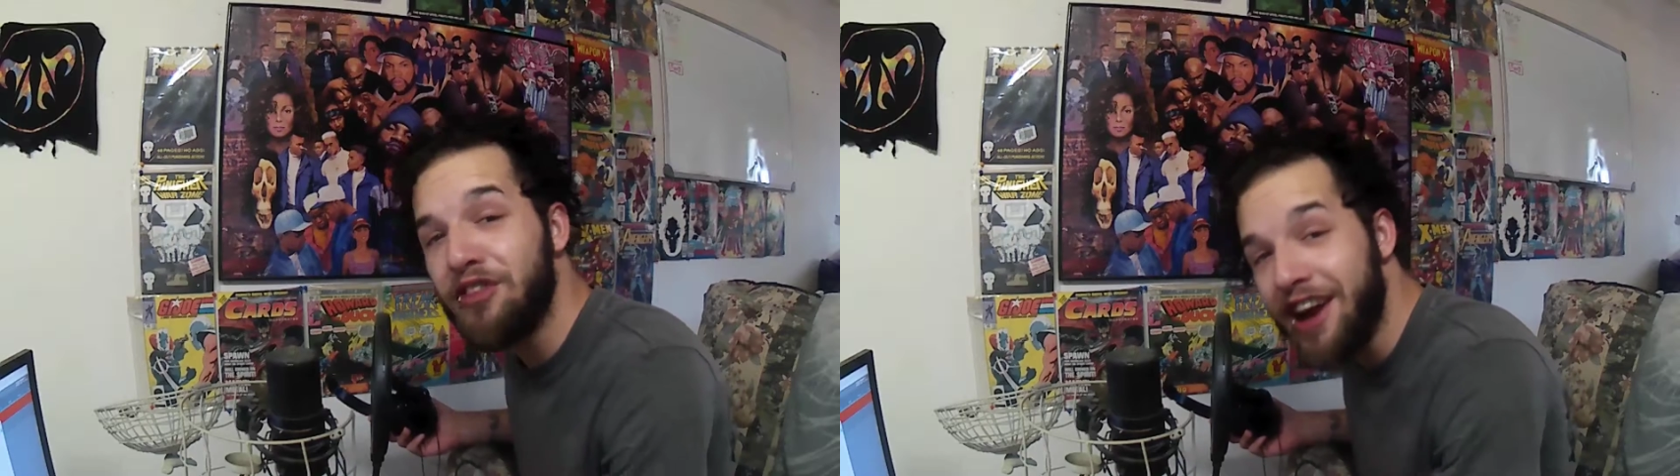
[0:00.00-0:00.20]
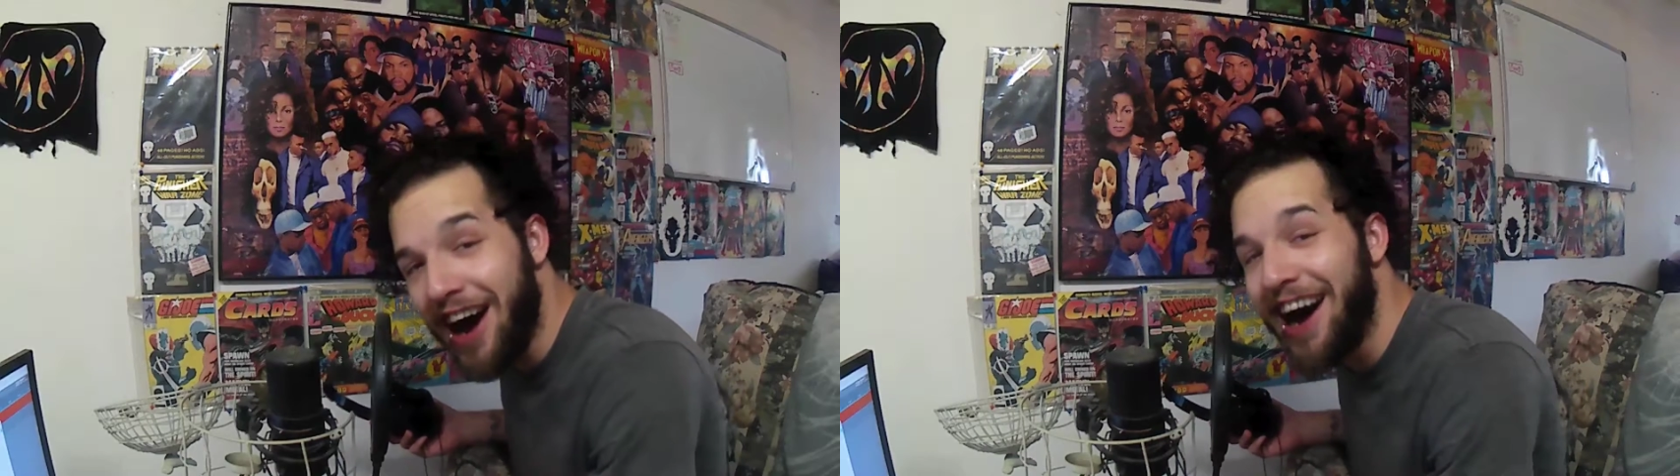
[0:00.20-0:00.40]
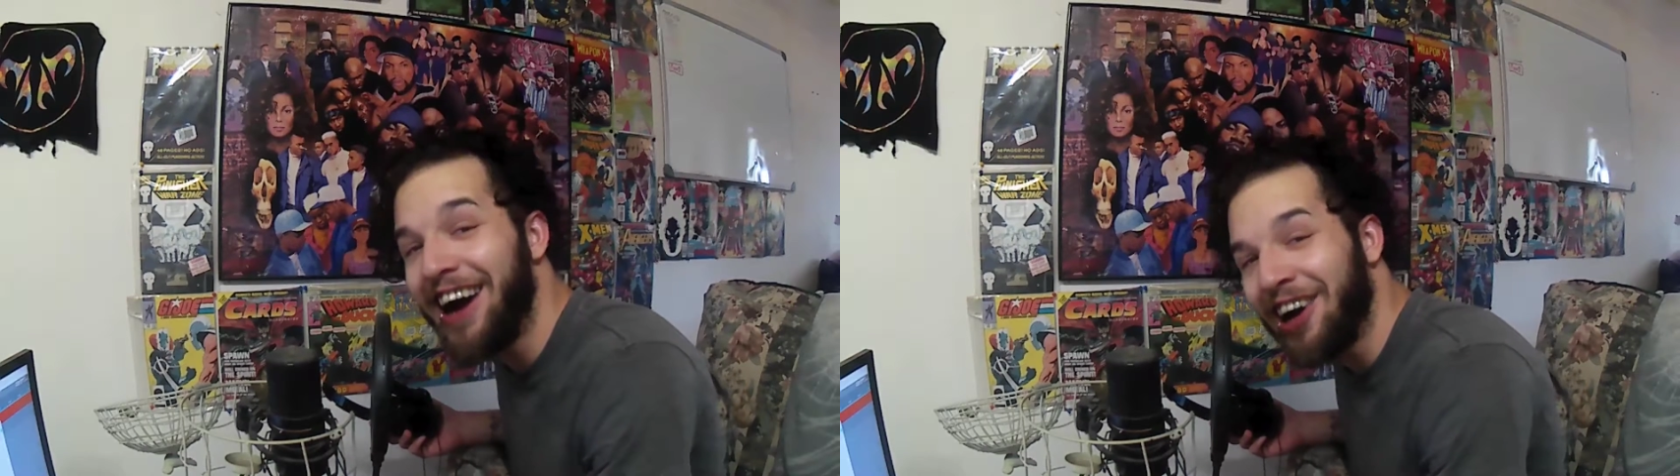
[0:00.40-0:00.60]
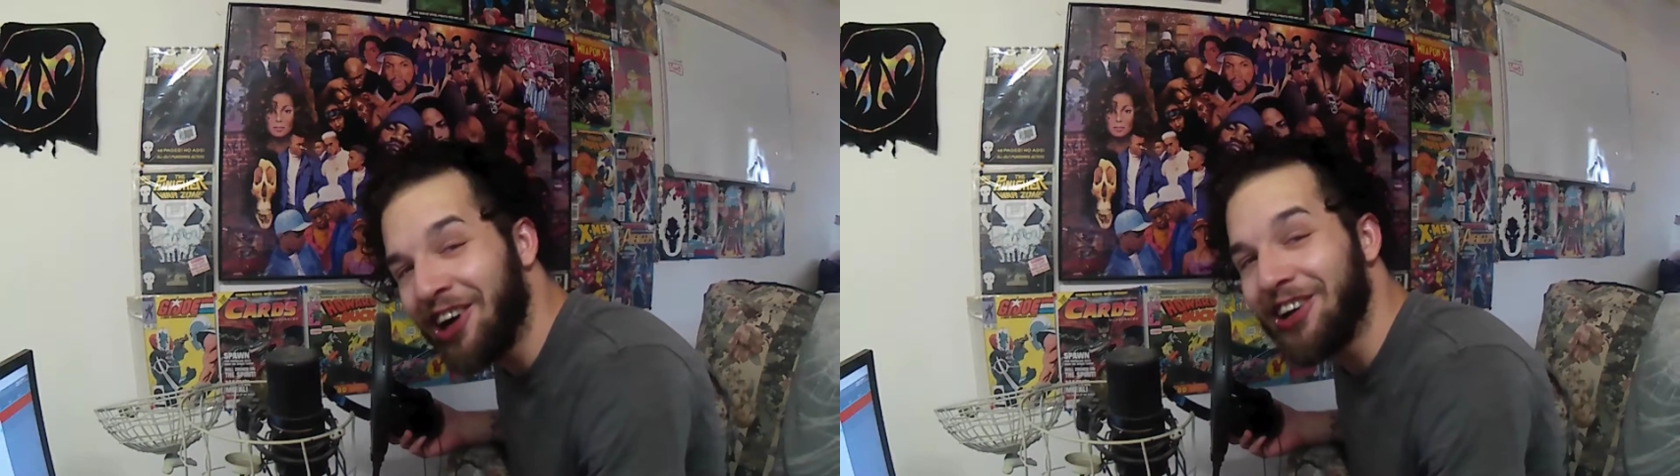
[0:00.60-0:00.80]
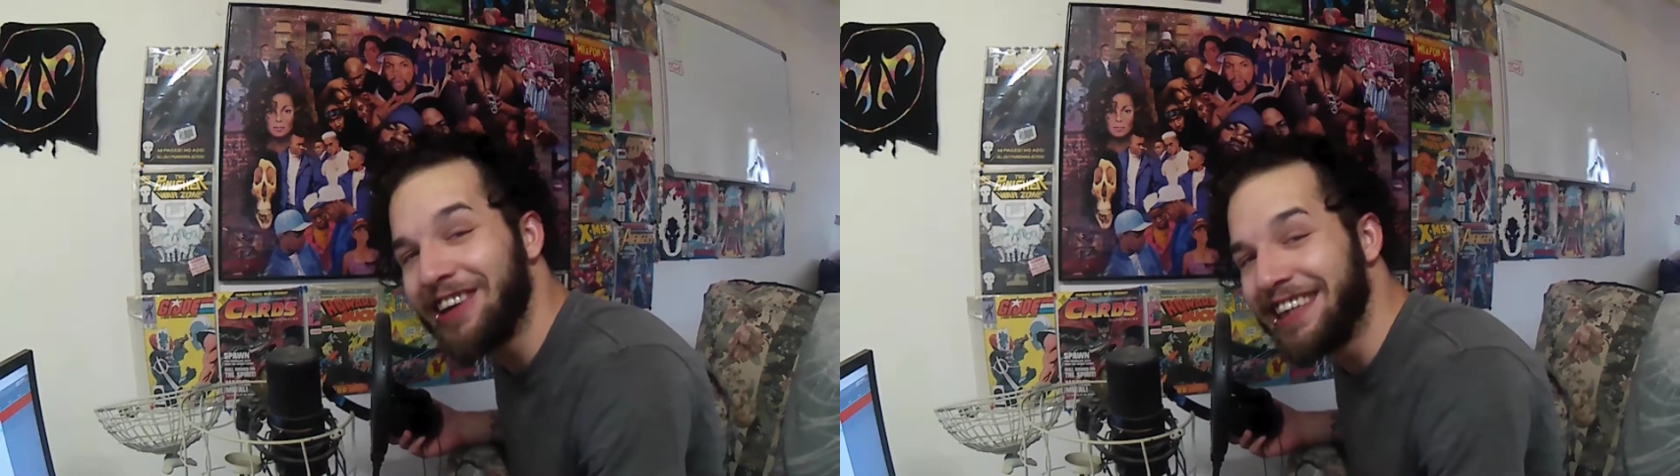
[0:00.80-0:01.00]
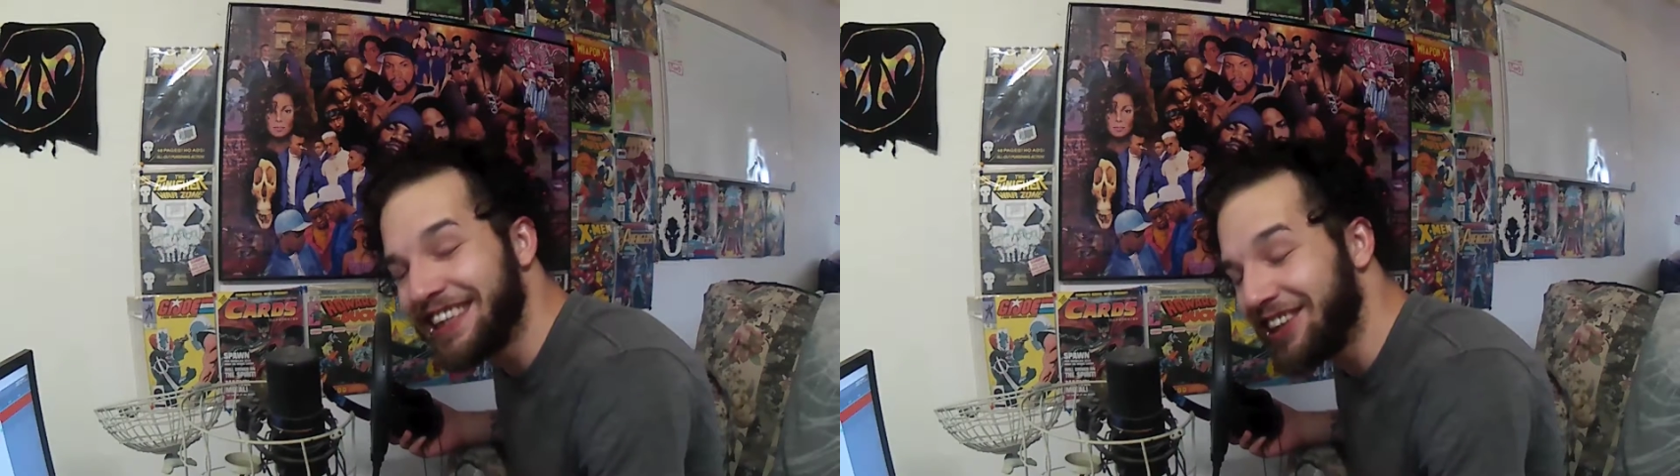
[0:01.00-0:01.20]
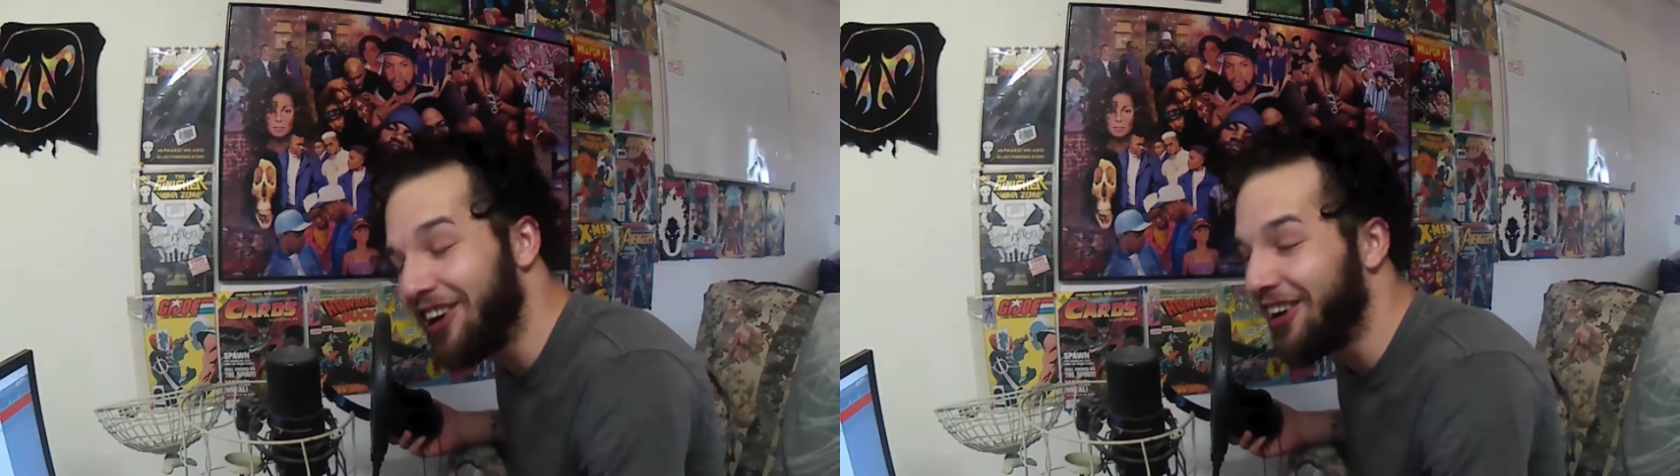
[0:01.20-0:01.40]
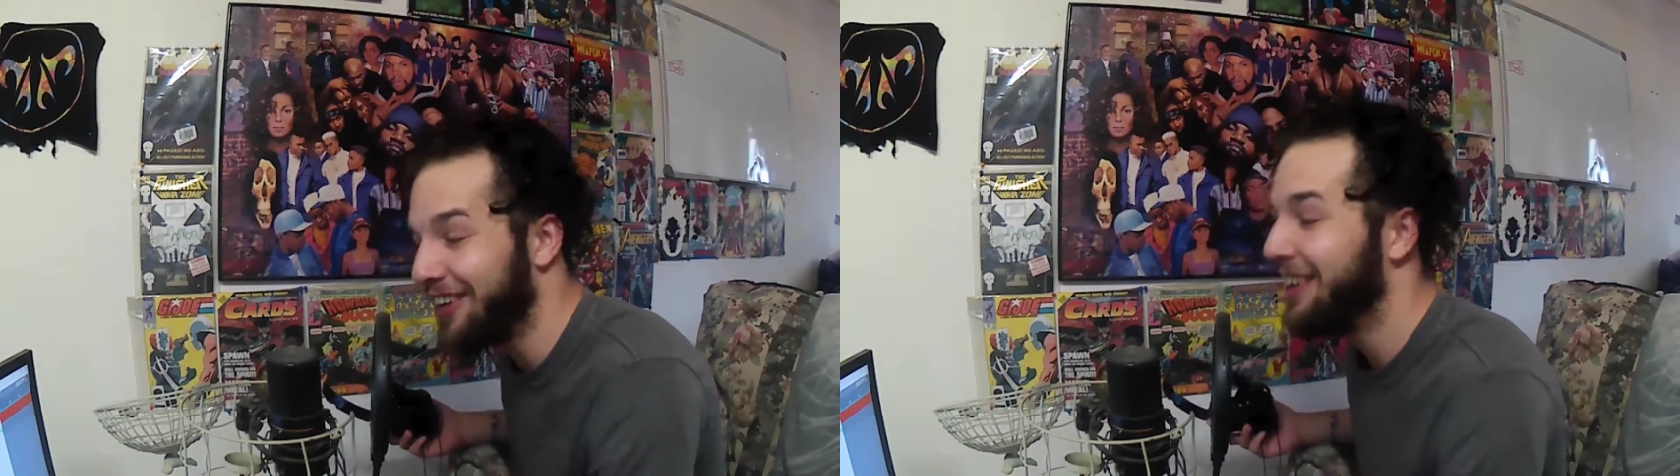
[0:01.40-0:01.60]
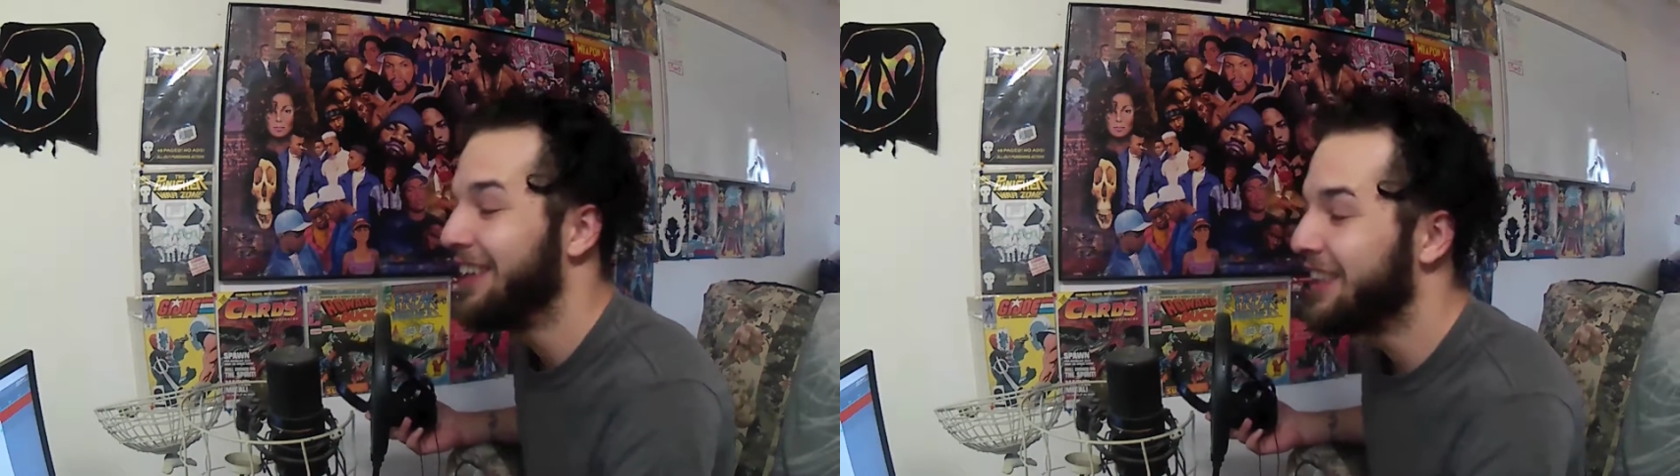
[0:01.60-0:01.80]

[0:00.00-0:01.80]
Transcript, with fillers: not heard this song.